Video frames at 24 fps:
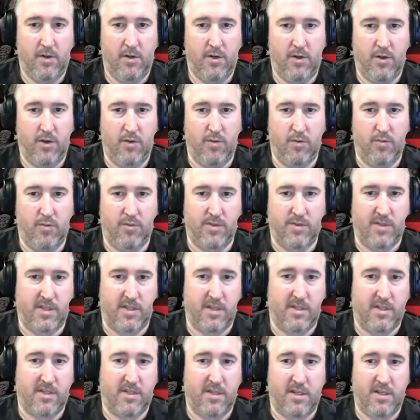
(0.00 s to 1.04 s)
no
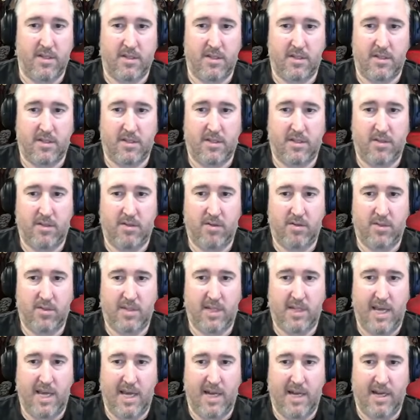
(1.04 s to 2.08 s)
resistance to
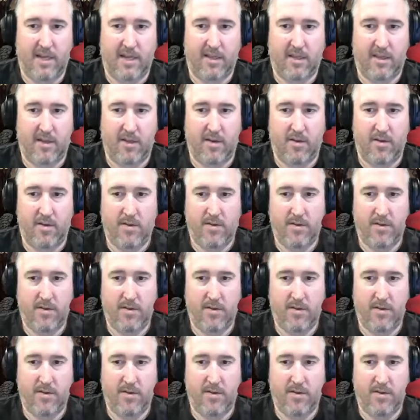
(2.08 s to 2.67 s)
static though.